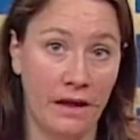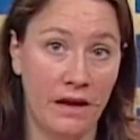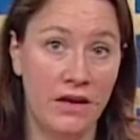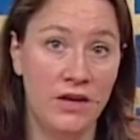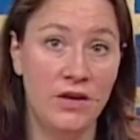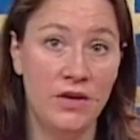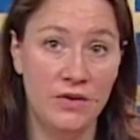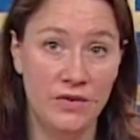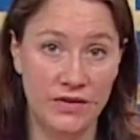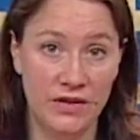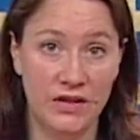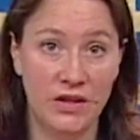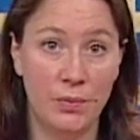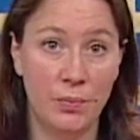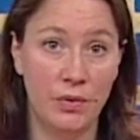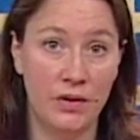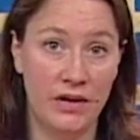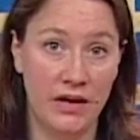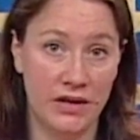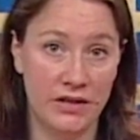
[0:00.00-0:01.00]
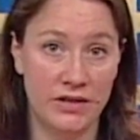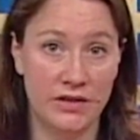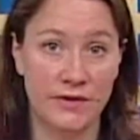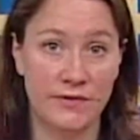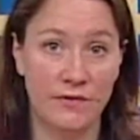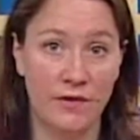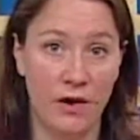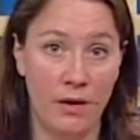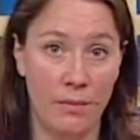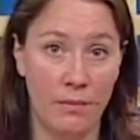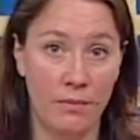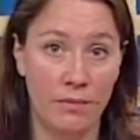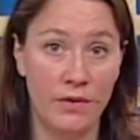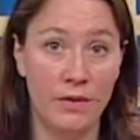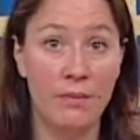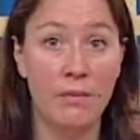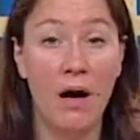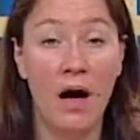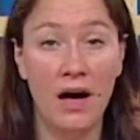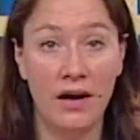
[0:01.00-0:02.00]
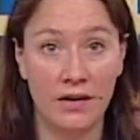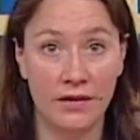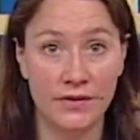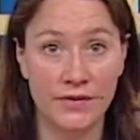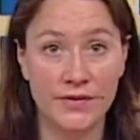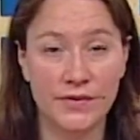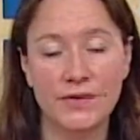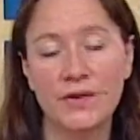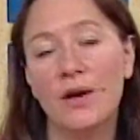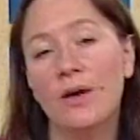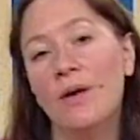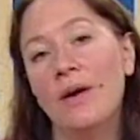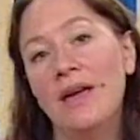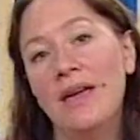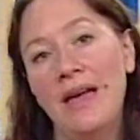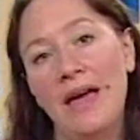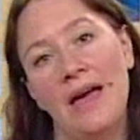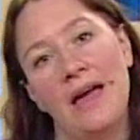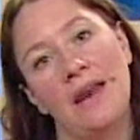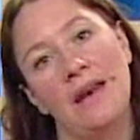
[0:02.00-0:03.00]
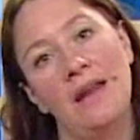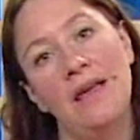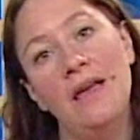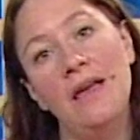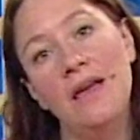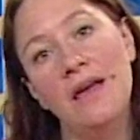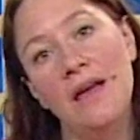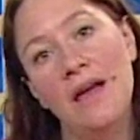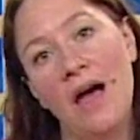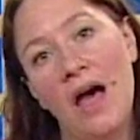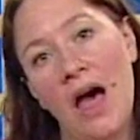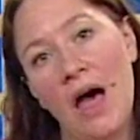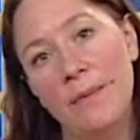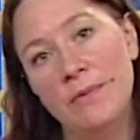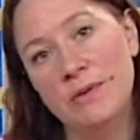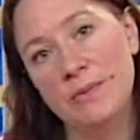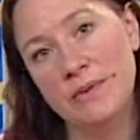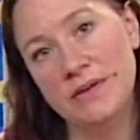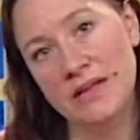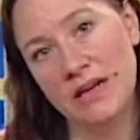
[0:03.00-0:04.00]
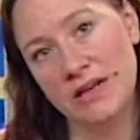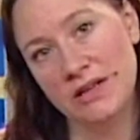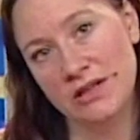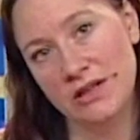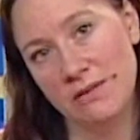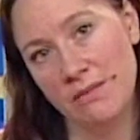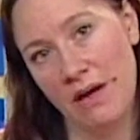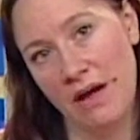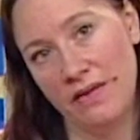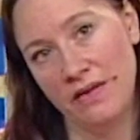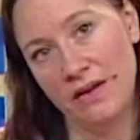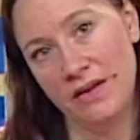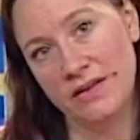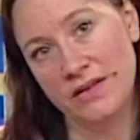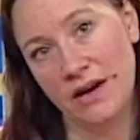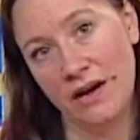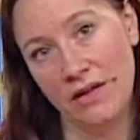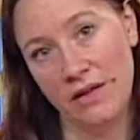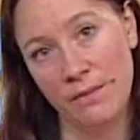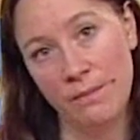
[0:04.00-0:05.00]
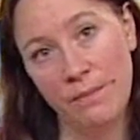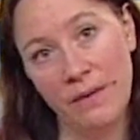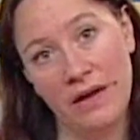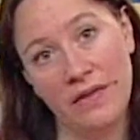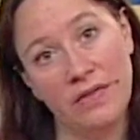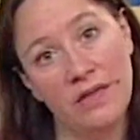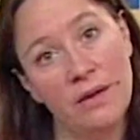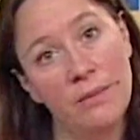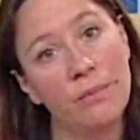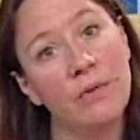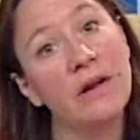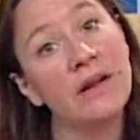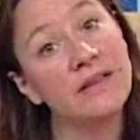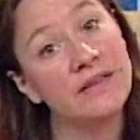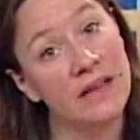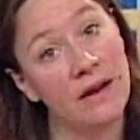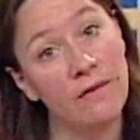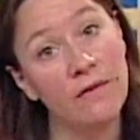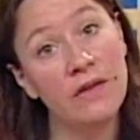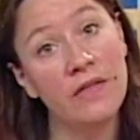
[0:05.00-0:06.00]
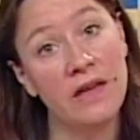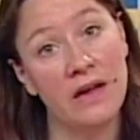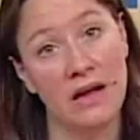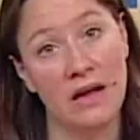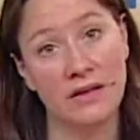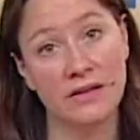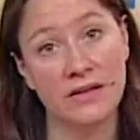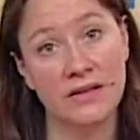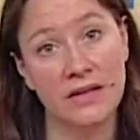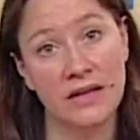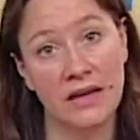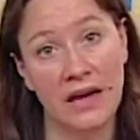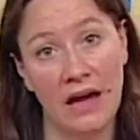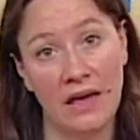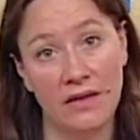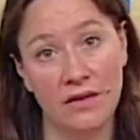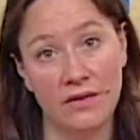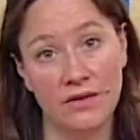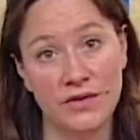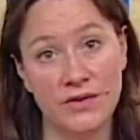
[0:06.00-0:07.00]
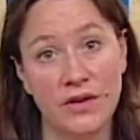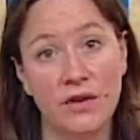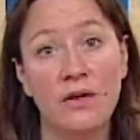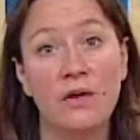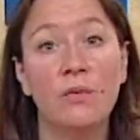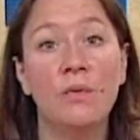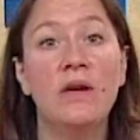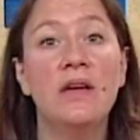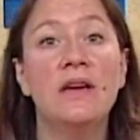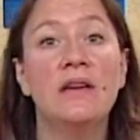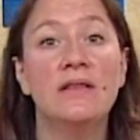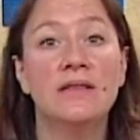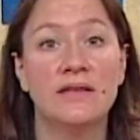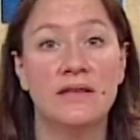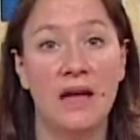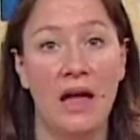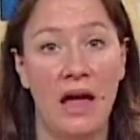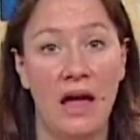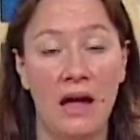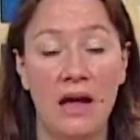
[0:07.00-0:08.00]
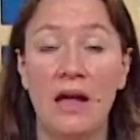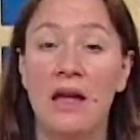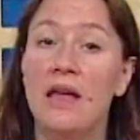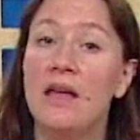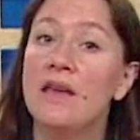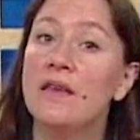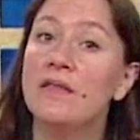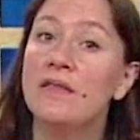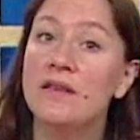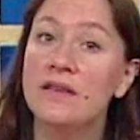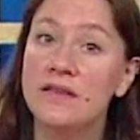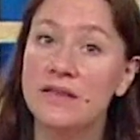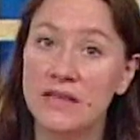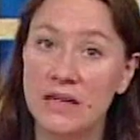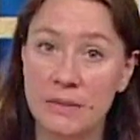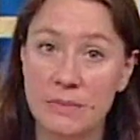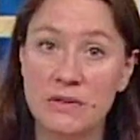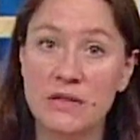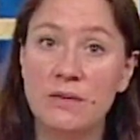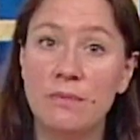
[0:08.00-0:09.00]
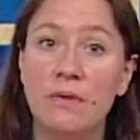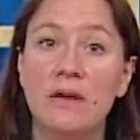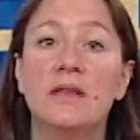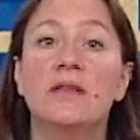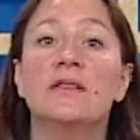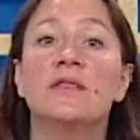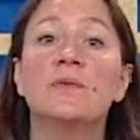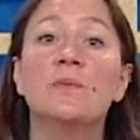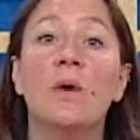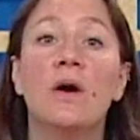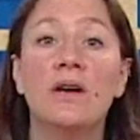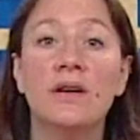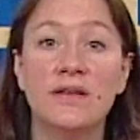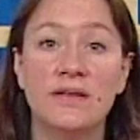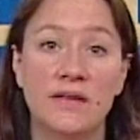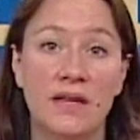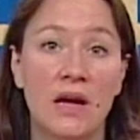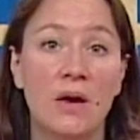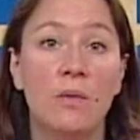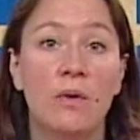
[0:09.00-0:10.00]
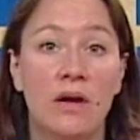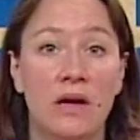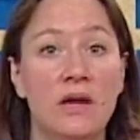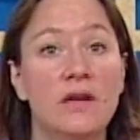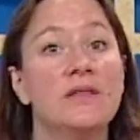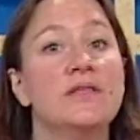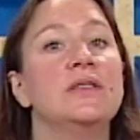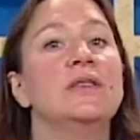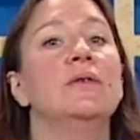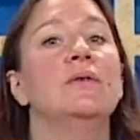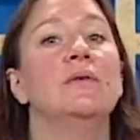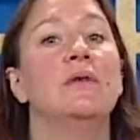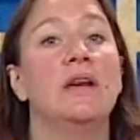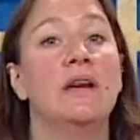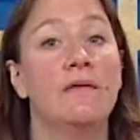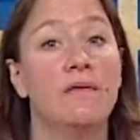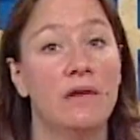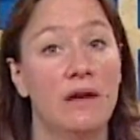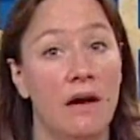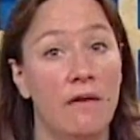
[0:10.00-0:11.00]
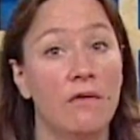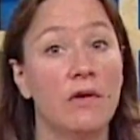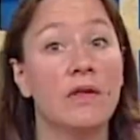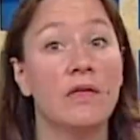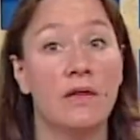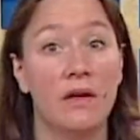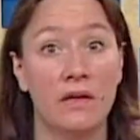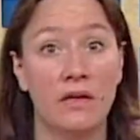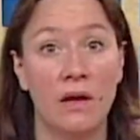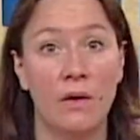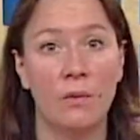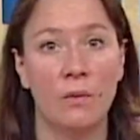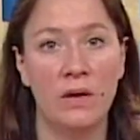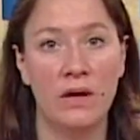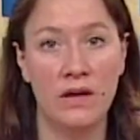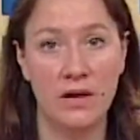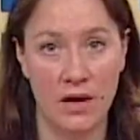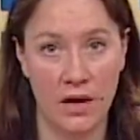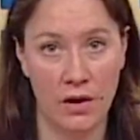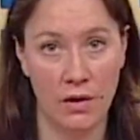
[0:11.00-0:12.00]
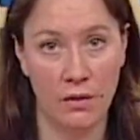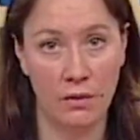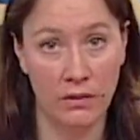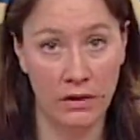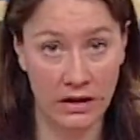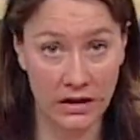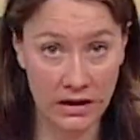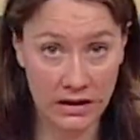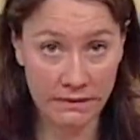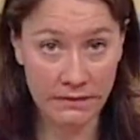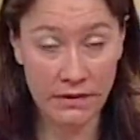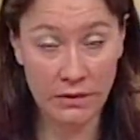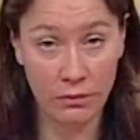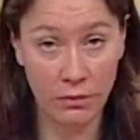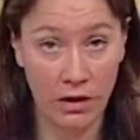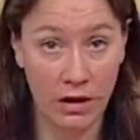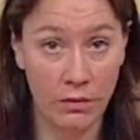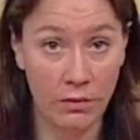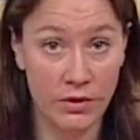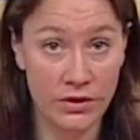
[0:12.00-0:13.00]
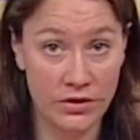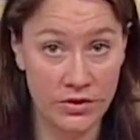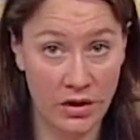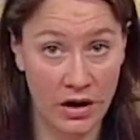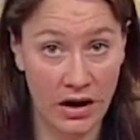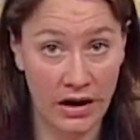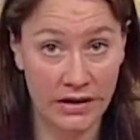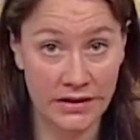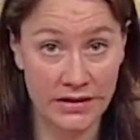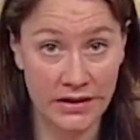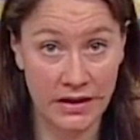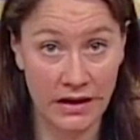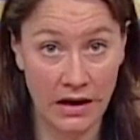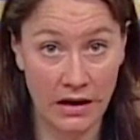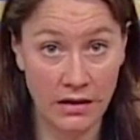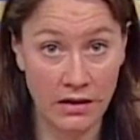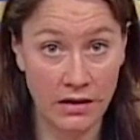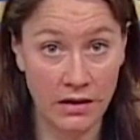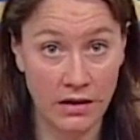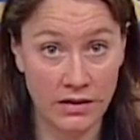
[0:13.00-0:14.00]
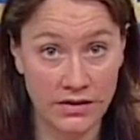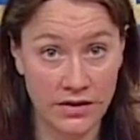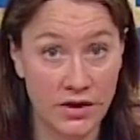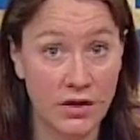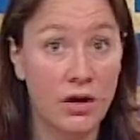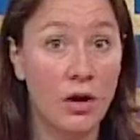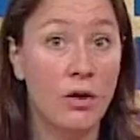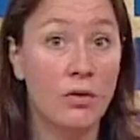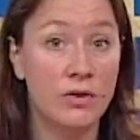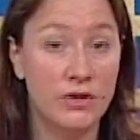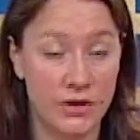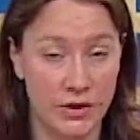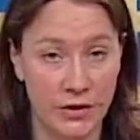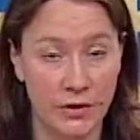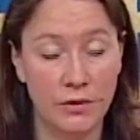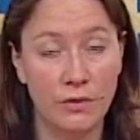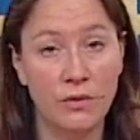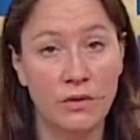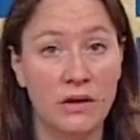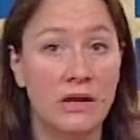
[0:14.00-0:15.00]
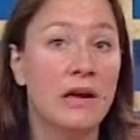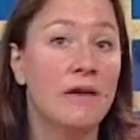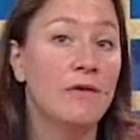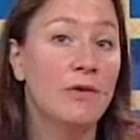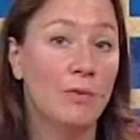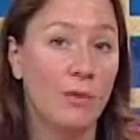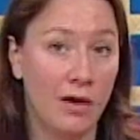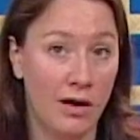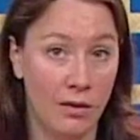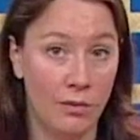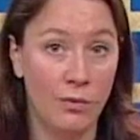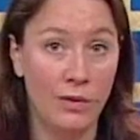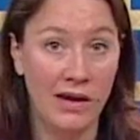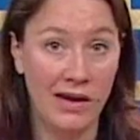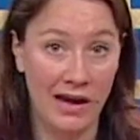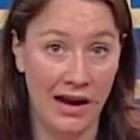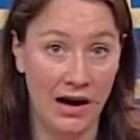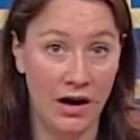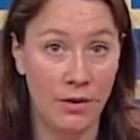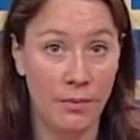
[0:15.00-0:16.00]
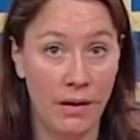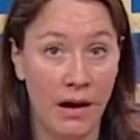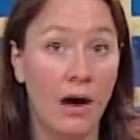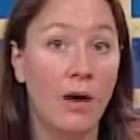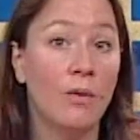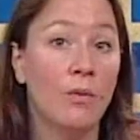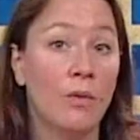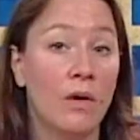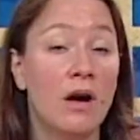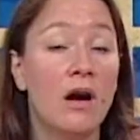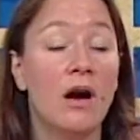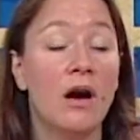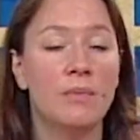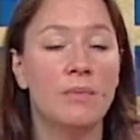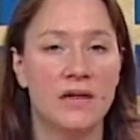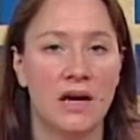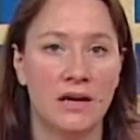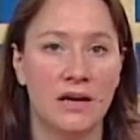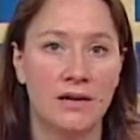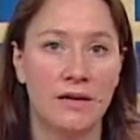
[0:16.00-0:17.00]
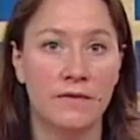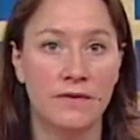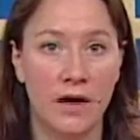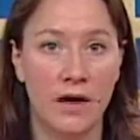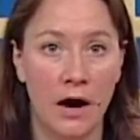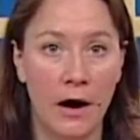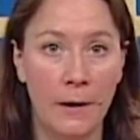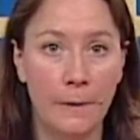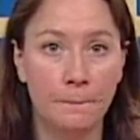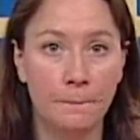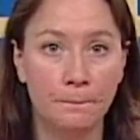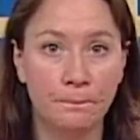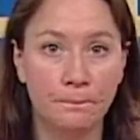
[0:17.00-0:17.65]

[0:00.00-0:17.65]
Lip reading: using the predictions from the models. So again, optimization methods are the bit that brings everything else together so that we can say, this seems to be the smartest thing we can do given everything that we know and given where we're trying to go to, given what we care about, what our objectives are.